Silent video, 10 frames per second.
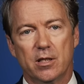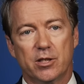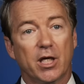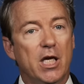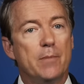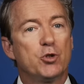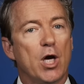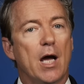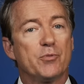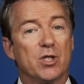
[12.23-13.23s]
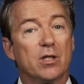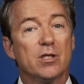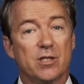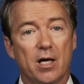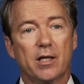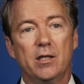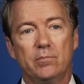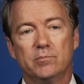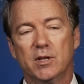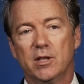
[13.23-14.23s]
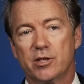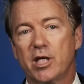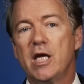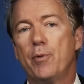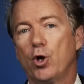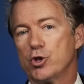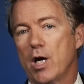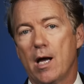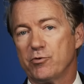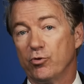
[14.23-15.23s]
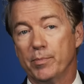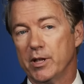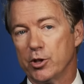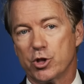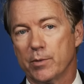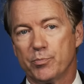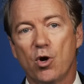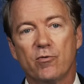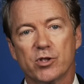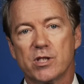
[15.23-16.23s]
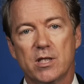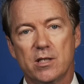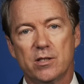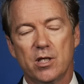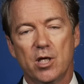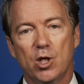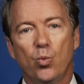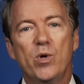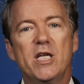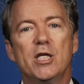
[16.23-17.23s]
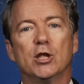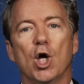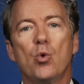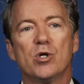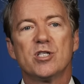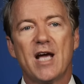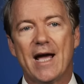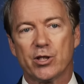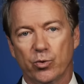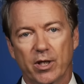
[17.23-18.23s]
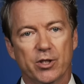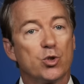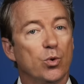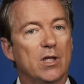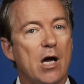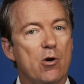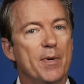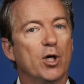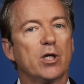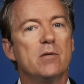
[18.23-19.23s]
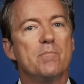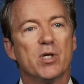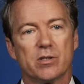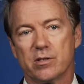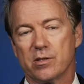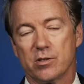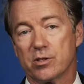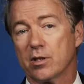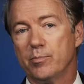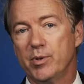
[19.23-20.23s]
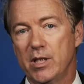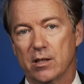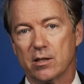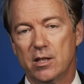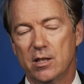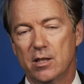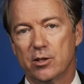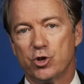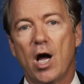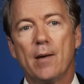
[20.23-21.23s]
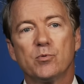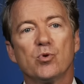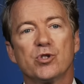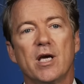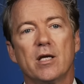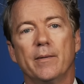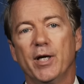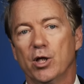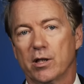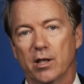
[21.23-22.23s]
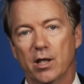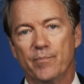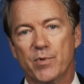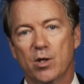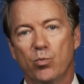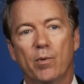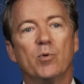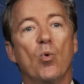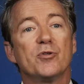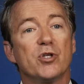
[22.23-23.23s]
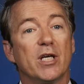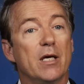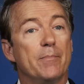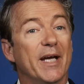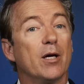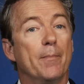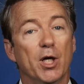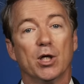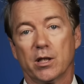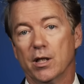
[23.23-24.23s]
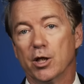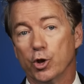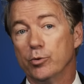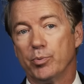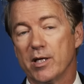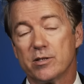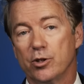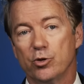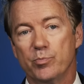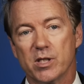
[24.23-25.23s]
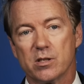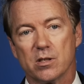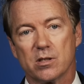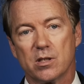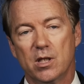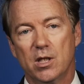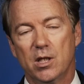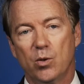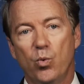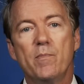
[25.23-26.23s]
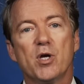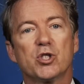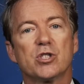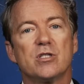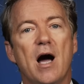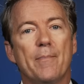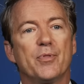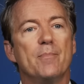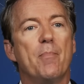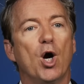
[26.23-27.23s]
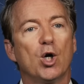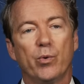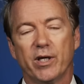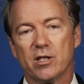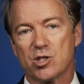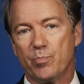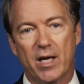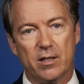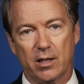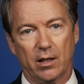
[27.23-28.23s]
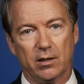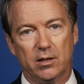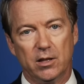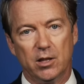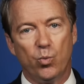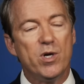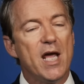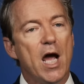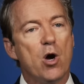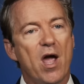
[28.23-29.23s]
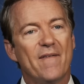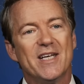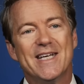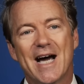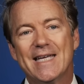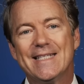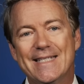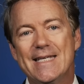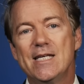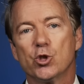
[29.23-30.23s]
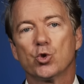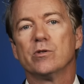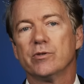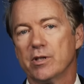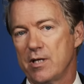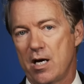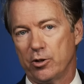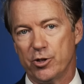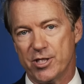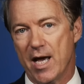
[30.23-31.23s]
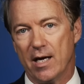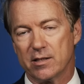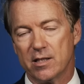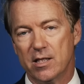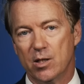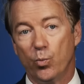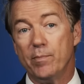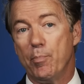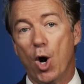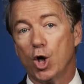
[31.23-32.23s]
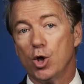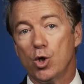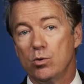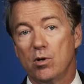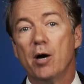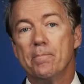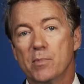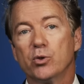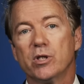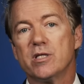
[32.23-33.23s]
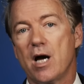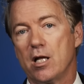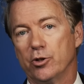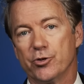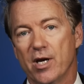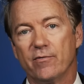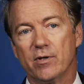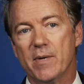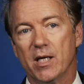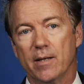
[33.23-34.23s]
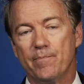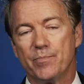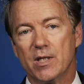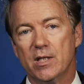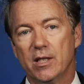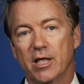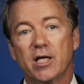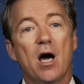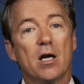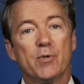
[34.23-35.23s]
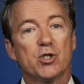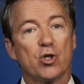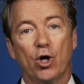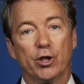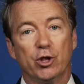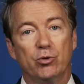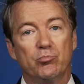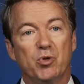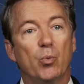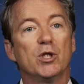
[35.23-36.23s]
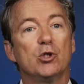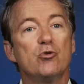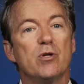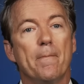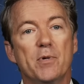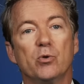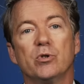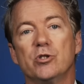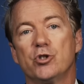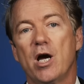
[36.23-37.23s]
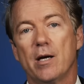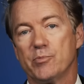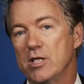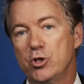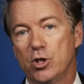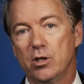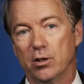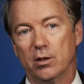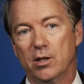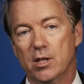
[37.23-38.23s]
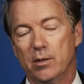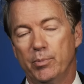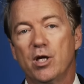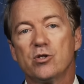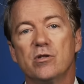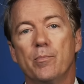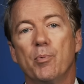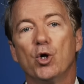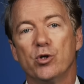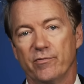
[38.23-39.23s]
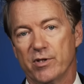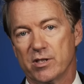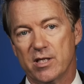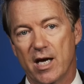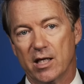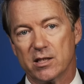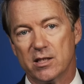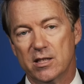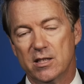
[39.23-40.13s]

To keep jobs in Kentucky, to keep our jobs from being shipped overseas, we need lower tax rates to allow American businesses to compete. Jobs will stay in America when we once again make America a good place to do business. We must stop the borrowing and spending. We now have a $19 trillion debt. We borrow $1 million every minute. Economists argue that we lose 1 million jobs each year because of the burden of this debt.